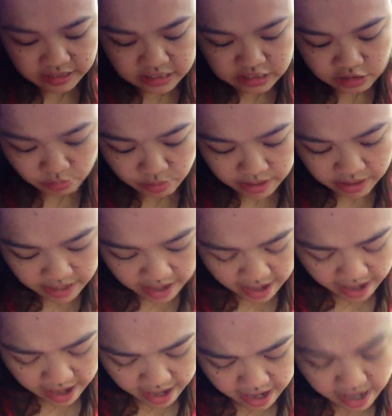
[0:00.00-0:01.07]
this one
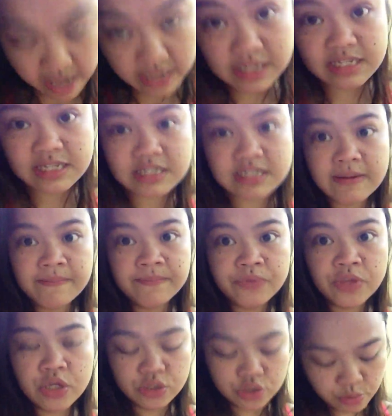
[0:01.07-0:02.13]
has
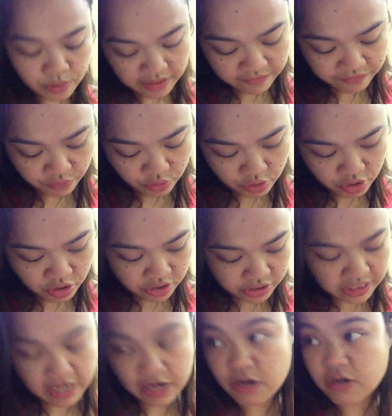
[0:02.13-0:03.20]
24
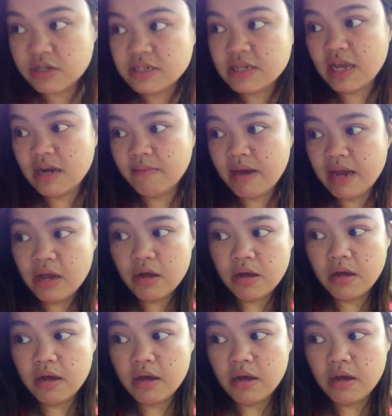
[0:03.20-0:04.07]
gears and my